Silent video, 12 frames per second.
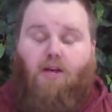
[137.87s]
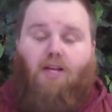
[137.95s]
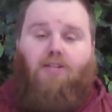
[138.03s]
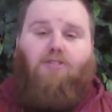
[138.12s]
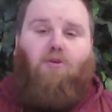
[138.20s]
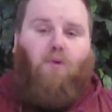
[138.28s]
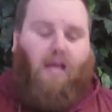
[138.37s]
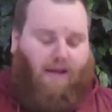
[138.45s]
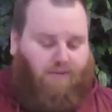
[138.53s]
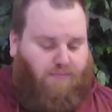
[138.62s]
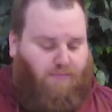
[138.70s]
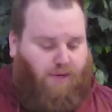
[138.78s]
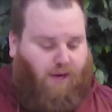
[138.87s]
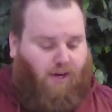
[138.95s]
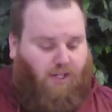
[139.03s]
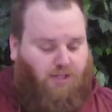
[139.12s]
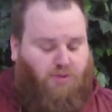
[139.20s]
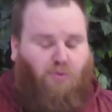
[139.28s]
And so we have to put
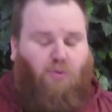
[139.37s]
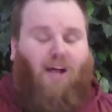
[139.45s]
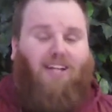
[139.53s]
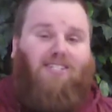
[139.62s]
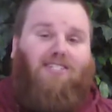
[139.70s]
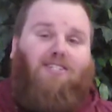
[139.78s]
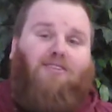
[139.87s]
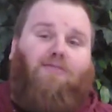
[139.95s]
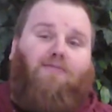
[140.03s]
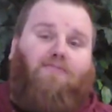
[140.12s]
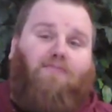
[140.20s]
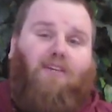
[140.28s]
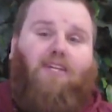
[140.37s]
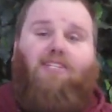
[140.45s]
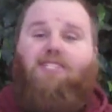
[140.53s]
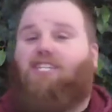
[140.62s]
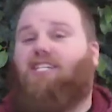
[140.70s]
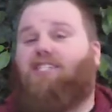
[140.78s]
our trust
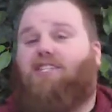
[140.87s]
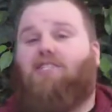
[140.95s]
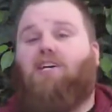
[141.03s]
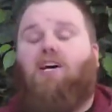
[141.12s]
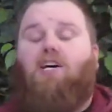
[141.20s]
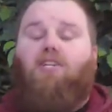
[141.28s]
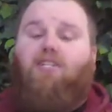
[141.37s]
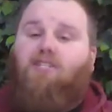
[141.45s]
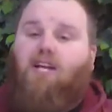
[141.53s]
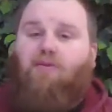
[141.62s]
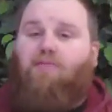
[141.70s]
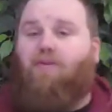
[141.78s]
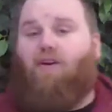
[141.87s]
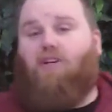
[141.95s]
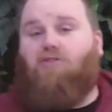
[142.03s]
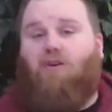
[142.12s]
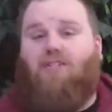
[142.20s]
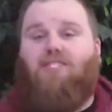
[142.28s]
in Jesus, just like we put our
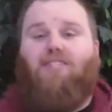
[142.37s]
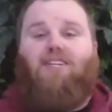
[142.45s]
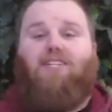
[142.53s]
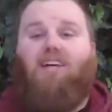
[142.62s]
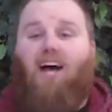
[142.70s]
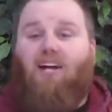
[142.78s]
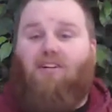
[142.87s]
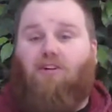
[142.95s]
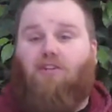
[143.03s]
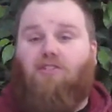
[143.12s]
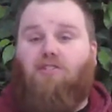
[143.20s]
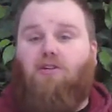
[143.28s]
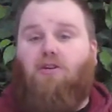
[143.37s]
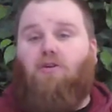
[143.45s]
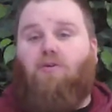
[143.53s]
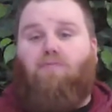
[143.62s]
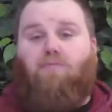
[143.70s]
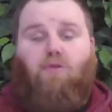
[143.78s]
trust in the doctors
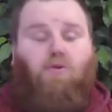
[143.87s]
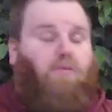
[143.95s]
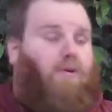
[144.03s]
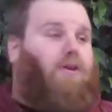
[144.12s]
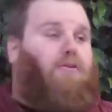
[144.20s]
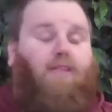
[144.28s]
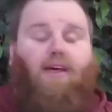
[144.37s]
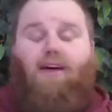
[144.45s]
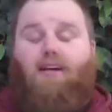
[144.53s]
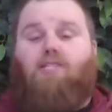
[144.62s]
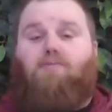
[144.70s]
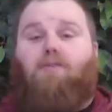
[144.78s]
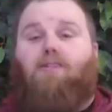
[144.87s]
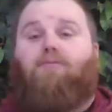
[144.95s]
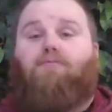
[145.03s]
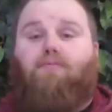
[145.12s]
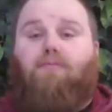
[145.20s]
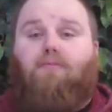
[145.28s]
when we go to the hospital.
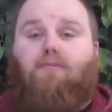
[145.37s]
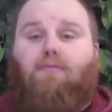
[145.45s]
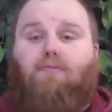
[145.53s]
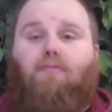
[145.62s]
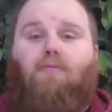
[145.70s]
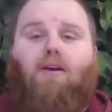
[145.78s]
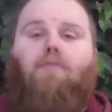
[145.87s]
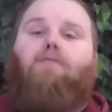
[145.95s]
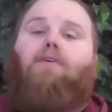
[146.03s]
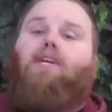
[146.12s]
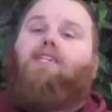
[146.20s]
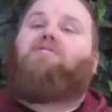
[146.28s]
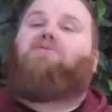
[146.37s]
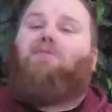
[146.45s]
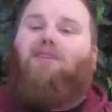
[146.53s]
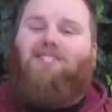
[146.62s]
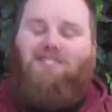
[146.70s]
A funny story.